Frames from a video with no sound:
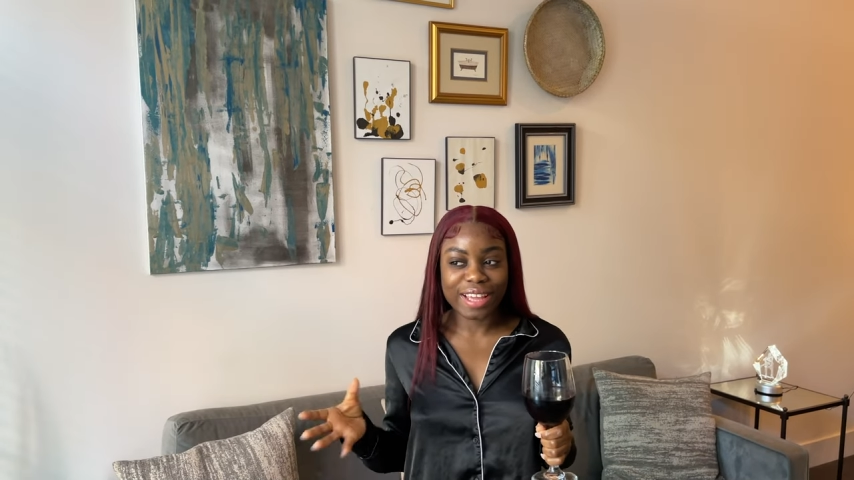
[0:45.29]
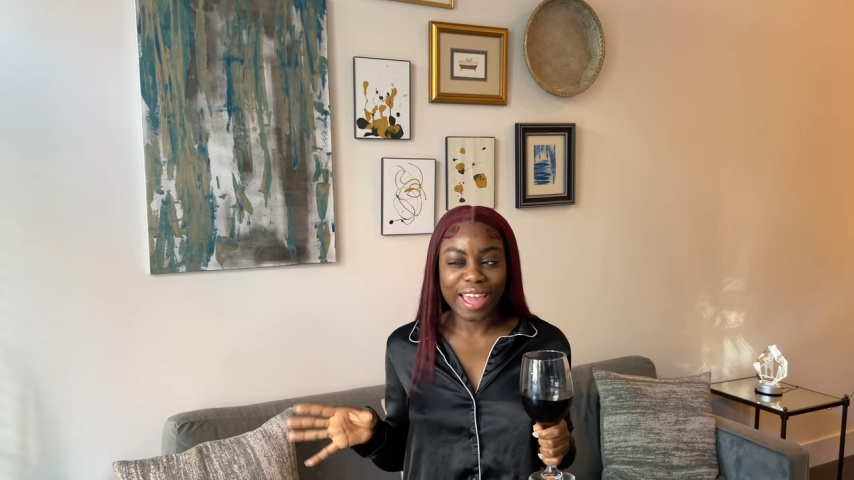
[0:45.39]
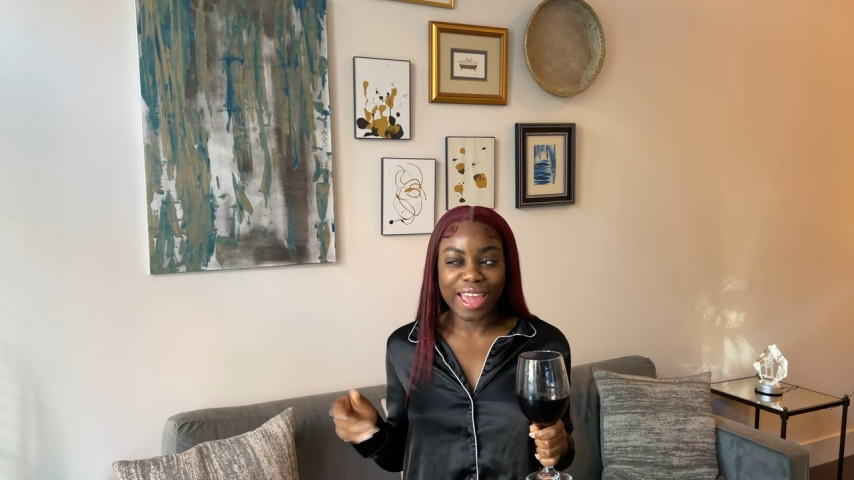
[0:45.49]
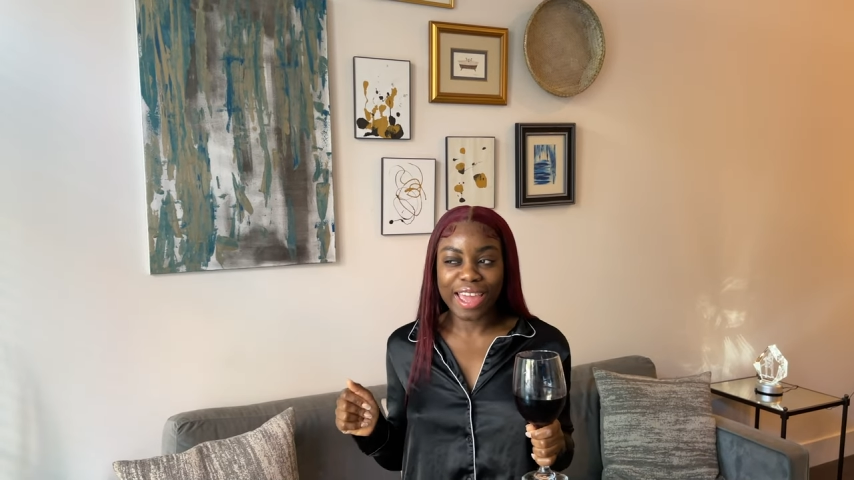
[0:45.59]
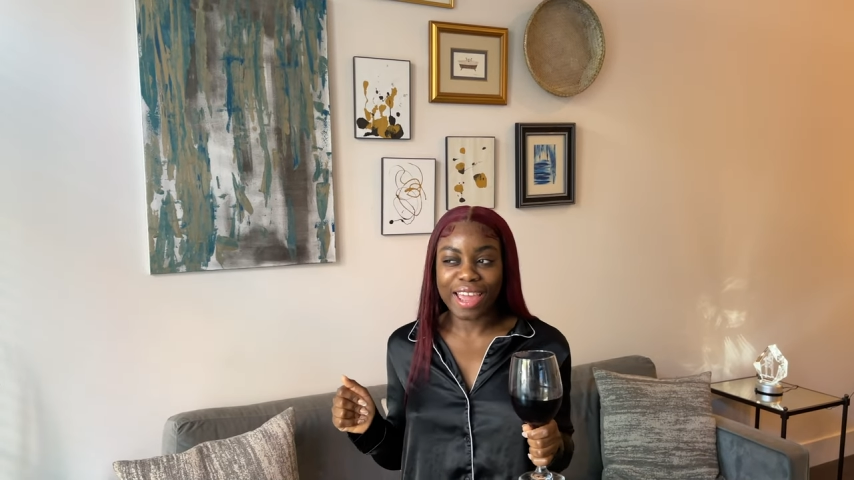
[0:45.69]

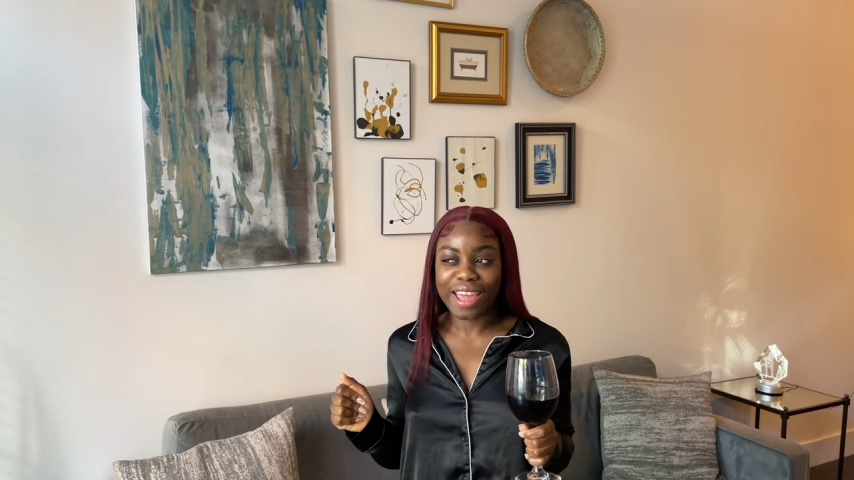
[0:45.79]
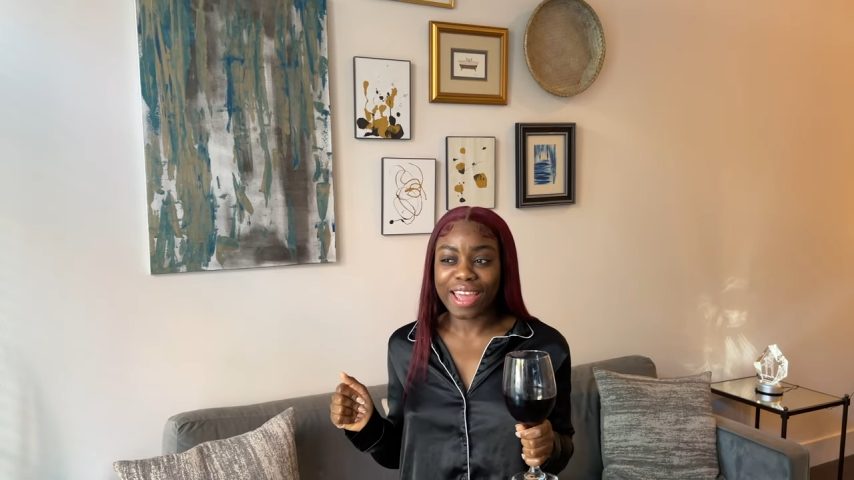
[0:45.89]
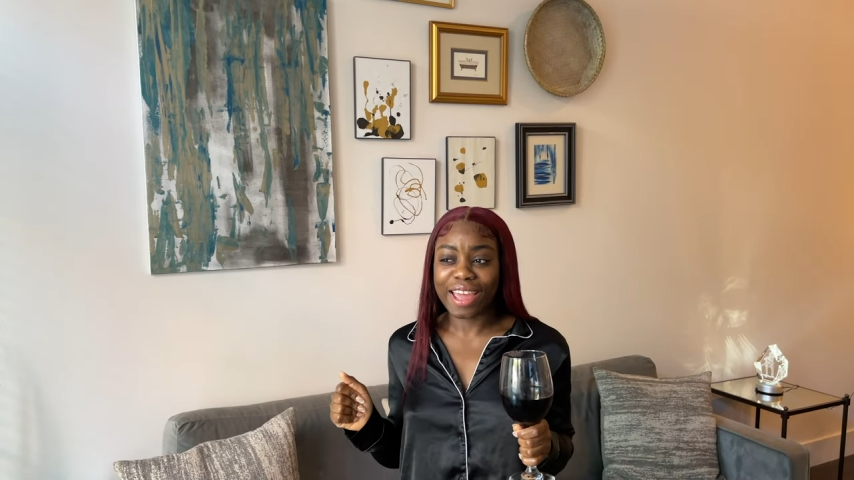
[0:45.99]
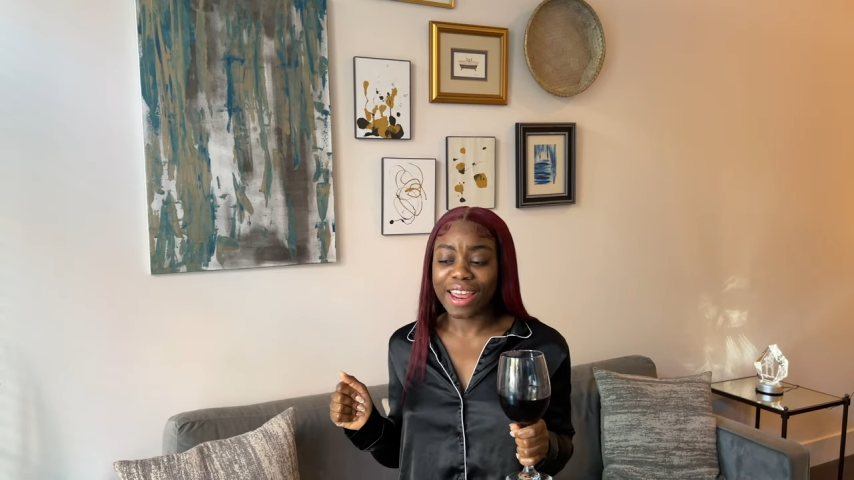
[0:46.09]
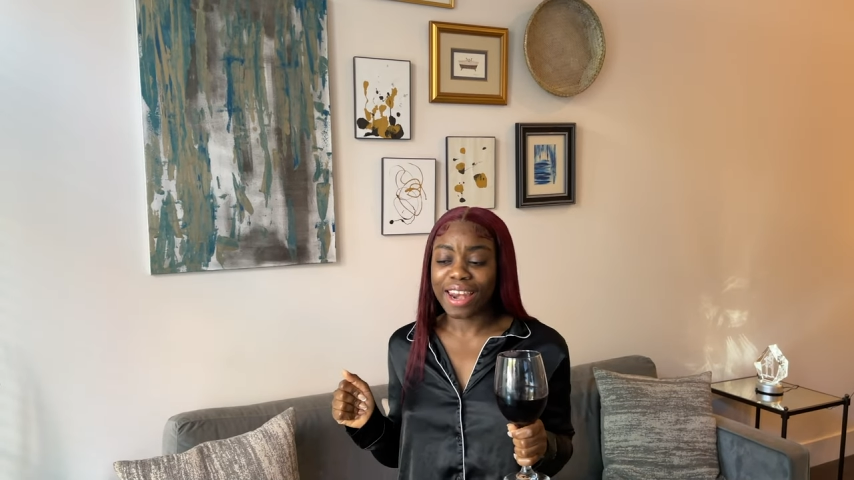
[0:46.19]

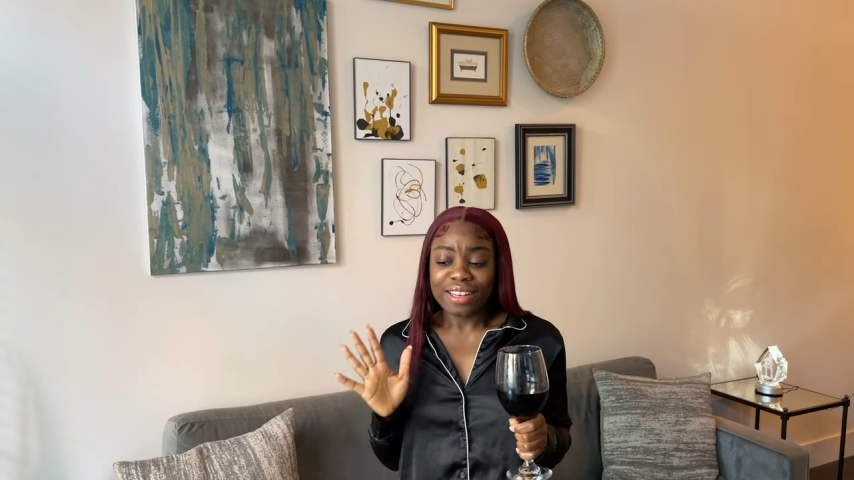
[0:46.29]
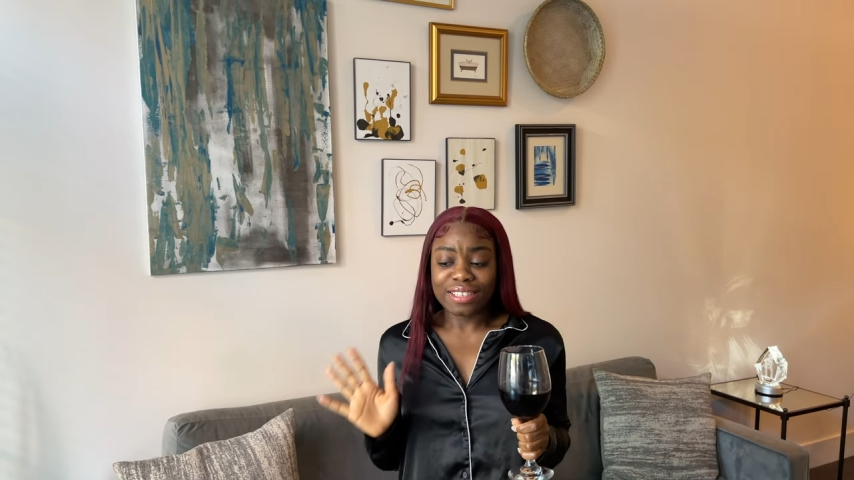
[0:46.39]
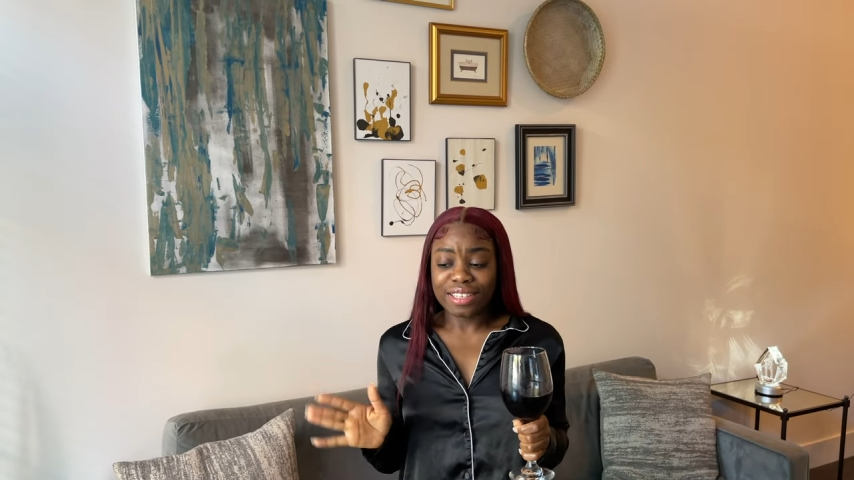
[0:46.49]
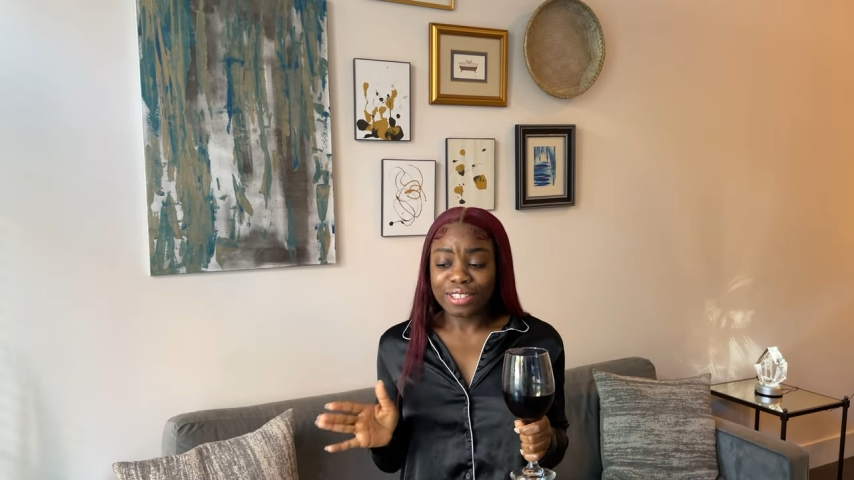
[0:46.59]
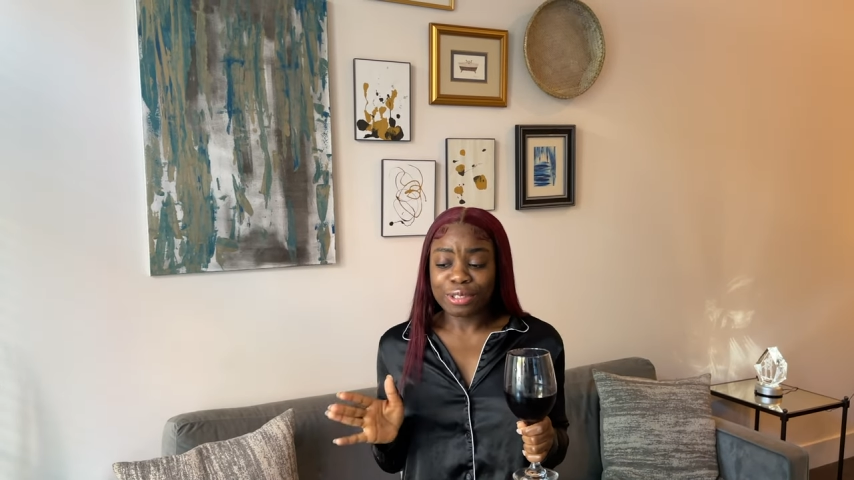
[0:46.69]
and
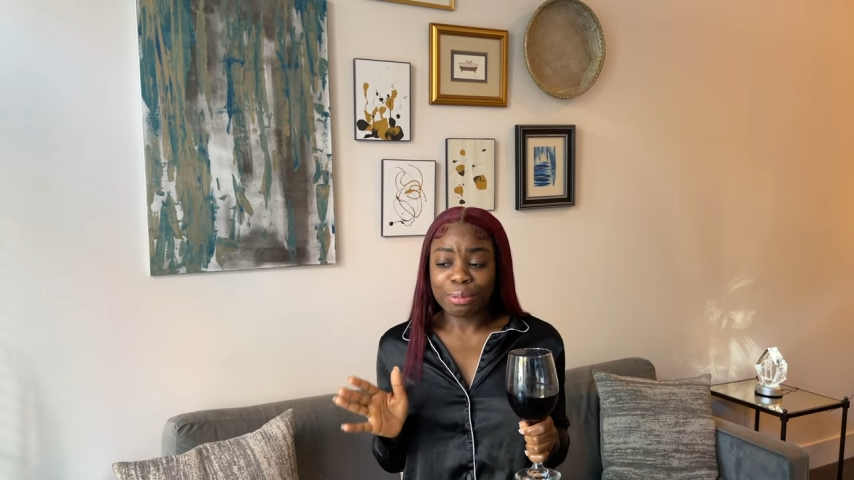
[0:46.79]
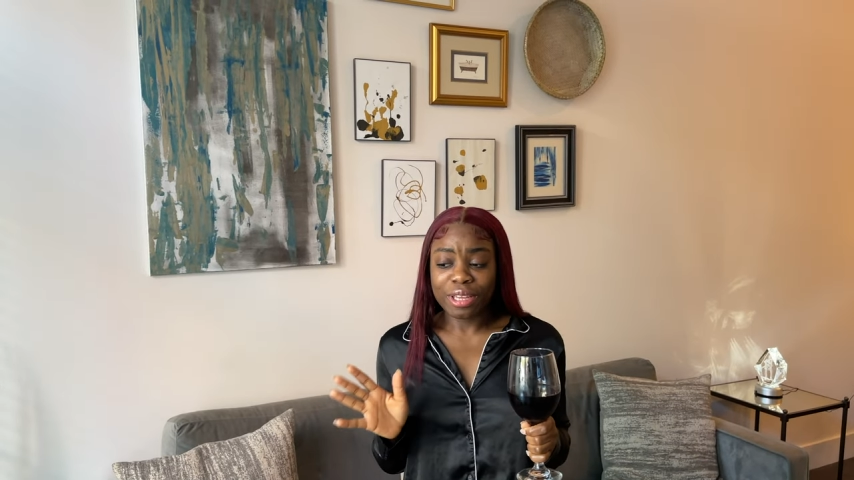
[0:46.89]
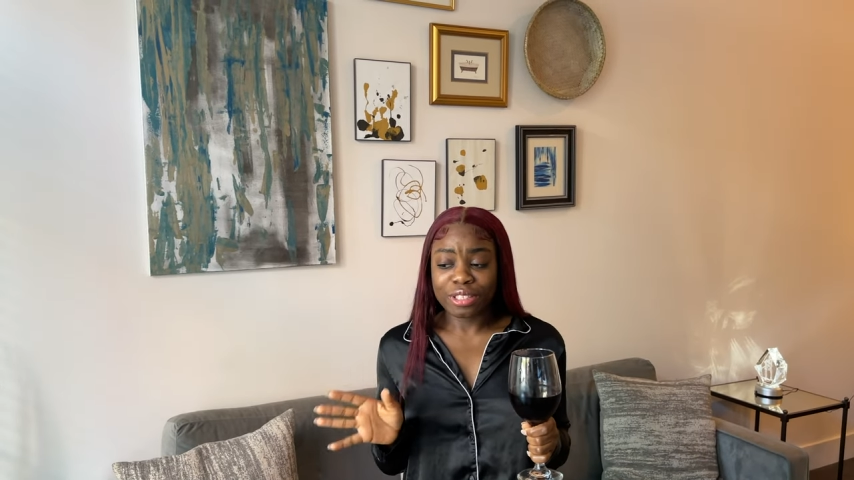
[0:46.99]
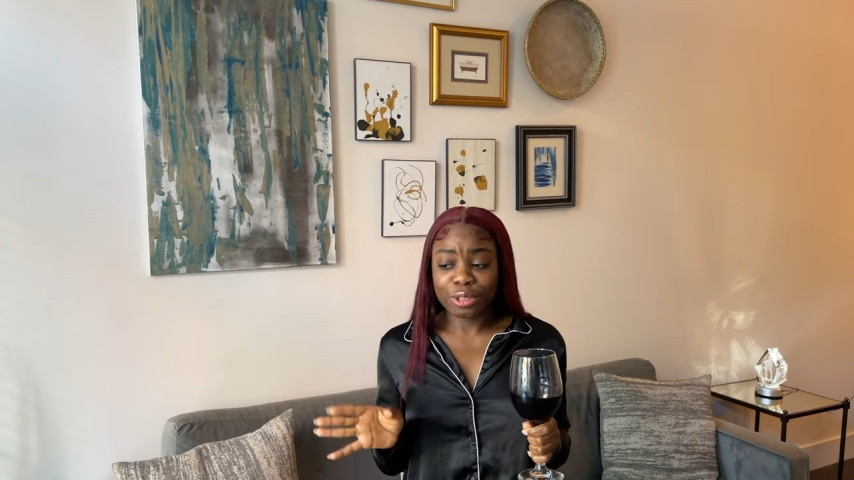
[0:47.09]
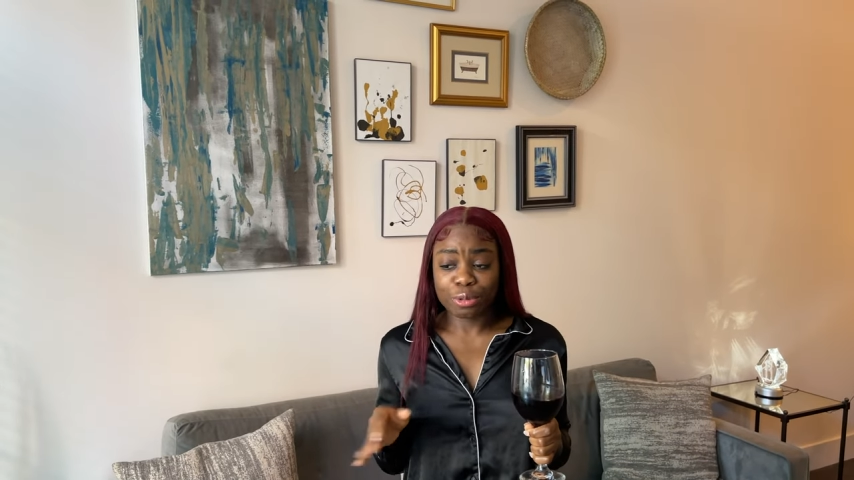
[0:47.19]
these
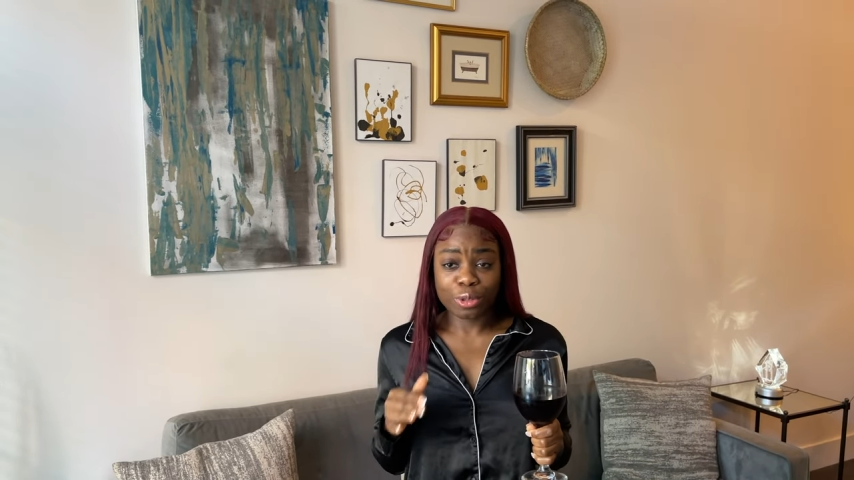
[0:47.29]
pieces